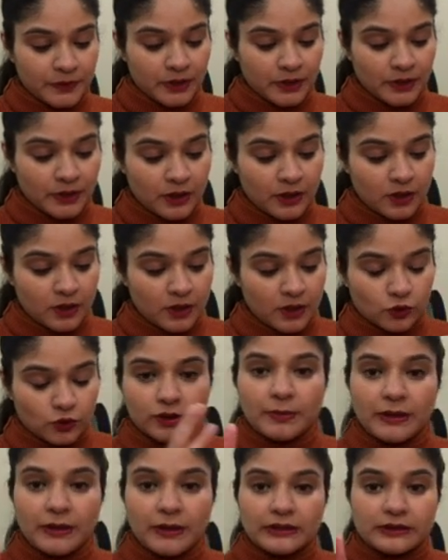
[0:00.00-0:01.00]
So the
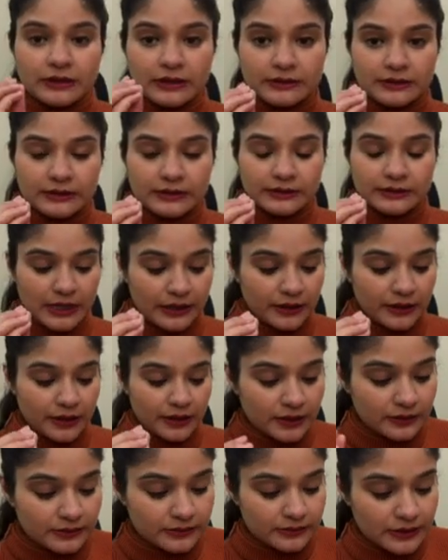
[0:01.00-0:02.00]
basic understanding is
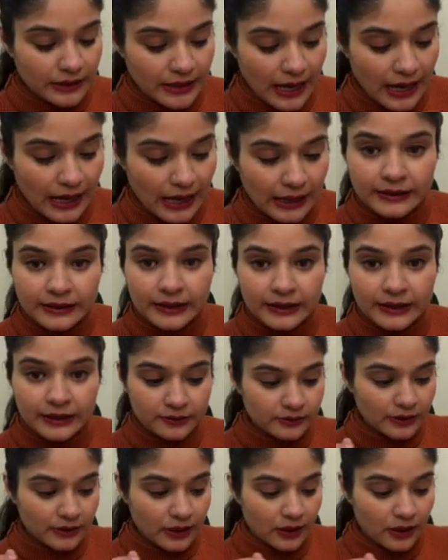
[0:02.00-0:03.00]
that alkanes
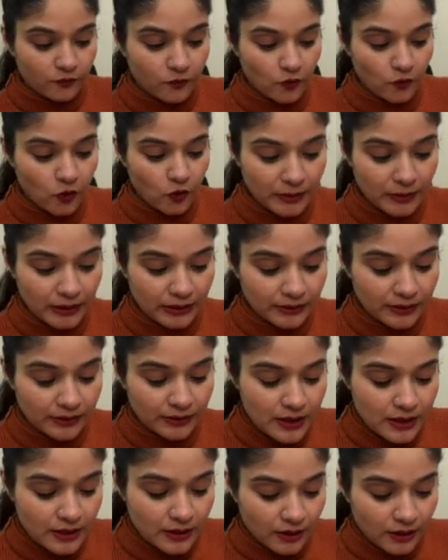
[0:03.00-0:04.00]
are forming
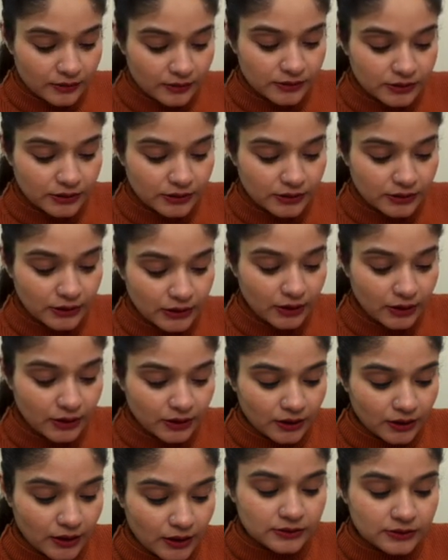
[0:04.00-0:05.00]
C and
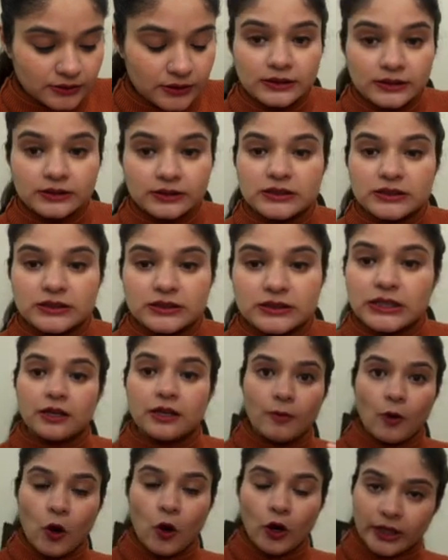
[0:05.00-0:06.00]
C single
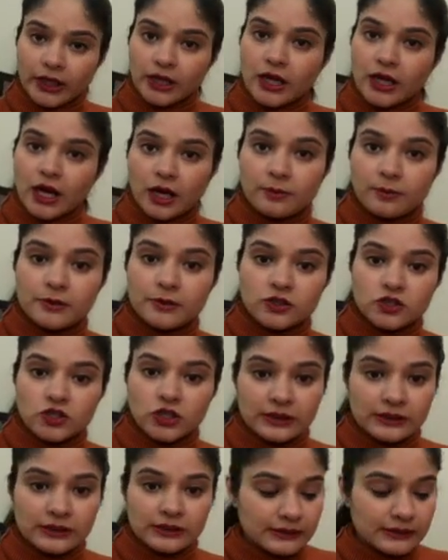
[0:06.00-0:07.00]
bond carbon
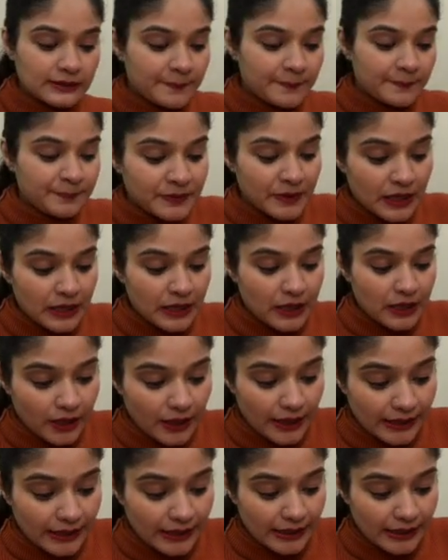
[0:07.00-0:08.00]
chains,
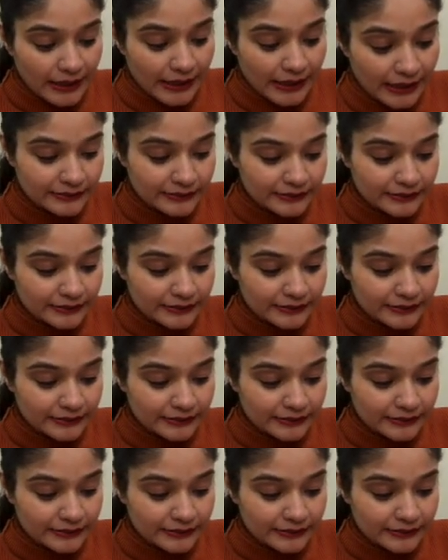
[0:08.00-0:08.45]
anes.